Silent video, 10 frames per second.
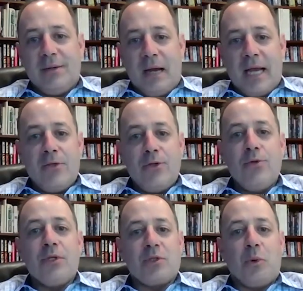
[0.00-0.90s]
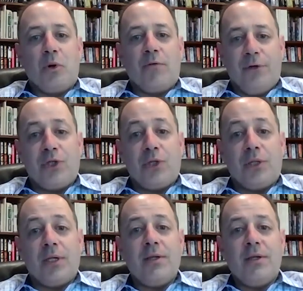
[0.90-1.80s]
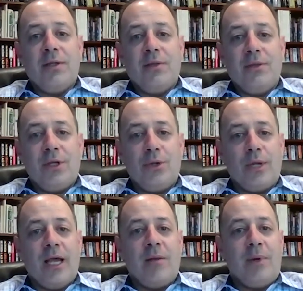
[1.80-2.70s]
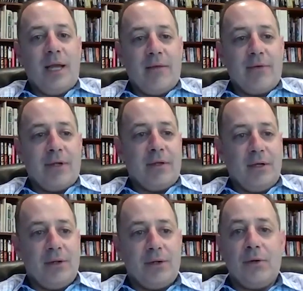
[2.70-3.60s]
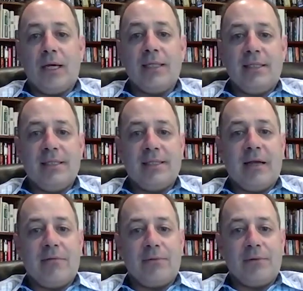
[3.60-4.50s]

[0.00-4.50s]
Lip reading: I can do this more efficiently than you can by having, your own IT staff,